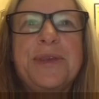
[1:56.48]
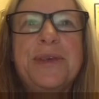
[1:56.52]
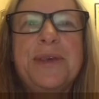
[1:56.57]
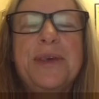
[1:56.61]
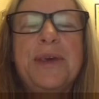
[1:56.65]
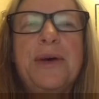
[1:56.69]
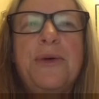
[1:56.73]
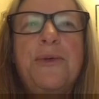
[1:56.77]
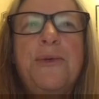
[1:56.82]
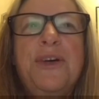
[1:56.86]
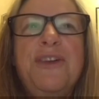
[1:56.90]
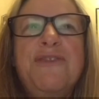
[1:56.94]

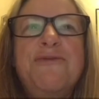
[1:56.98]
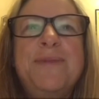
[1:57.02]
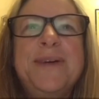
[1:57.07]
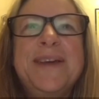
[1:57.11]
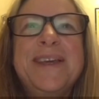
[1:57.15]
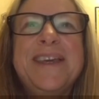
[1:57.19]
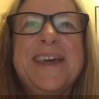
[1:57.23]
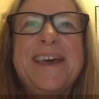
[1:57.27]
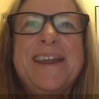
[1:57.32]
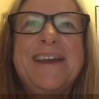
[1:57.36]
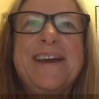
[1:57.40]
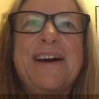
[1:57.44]
We've been
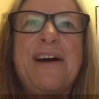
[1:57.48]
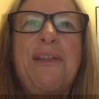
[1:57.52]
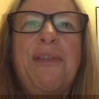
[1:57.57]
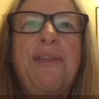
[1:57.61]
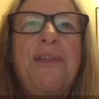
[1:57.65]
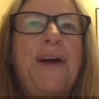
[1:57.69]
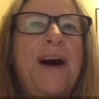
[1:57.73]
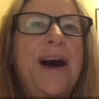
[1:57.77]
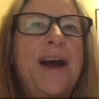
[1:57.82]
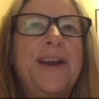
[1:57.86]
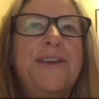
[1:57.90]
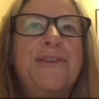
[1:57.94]
getting a
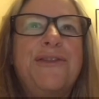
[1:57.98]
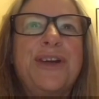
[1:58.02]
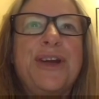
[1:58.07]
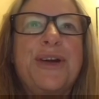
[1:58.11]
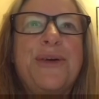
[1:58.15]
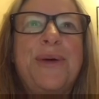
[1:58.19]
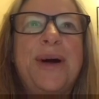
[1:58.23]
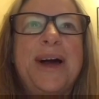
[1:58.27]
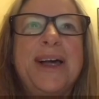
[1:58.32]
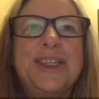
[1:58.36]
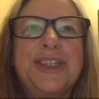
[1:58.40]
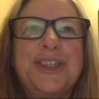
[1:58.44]
lot of
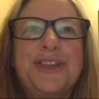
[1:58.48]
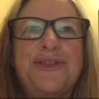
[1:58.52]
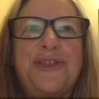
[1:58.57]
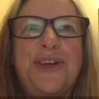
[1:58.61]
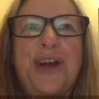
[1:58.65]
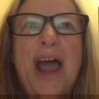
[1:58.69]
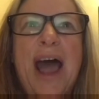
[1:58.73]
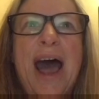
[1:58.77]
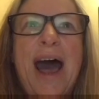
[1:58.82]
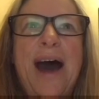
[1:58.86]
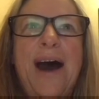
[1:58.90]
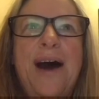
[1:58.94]
requests for
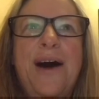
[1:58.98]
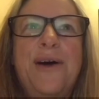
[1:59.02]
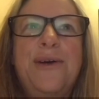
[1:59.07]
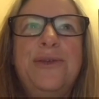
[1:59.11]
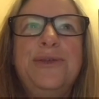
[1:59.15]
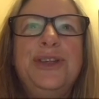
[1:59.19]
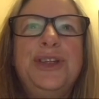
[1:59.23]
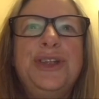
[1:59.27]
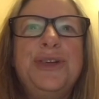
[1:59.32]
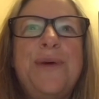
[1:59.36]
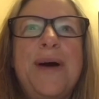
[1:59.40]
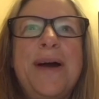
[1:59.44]
how
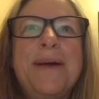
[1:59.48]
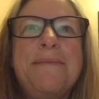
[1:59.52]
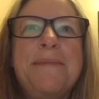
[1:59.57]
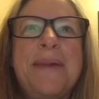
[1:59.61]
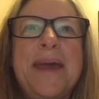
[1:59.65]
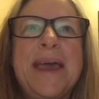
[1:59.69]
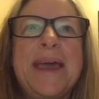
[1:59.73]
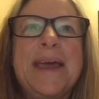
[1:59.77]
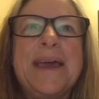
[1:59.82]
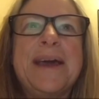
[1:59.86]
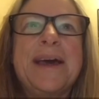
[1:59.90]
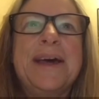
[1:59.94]
do I
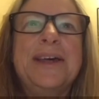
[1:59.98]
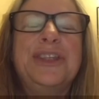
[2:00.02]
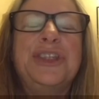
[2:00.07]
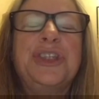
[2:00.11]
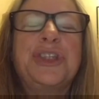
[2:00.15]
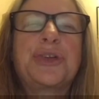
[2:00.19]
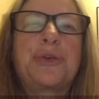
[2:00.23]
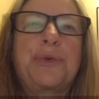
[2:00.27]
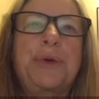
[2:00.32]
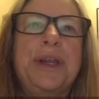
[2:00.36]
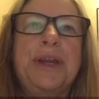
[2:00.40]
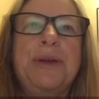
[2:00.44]
make a
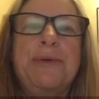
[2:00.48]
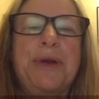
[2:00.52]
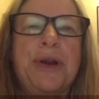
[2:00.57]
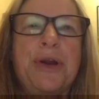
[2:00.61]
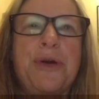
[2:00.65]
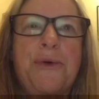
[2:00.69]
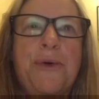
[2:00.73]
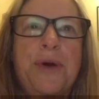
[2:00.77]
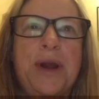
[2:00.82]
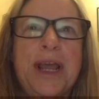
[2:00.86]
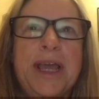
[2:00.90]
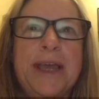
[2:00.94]
screen
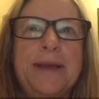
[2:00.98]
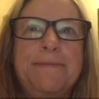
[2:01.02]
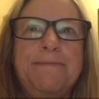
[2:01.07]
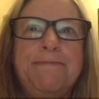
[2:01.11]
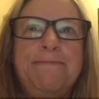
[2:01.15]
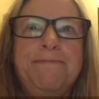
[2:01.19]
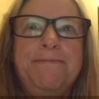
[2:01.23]
recording.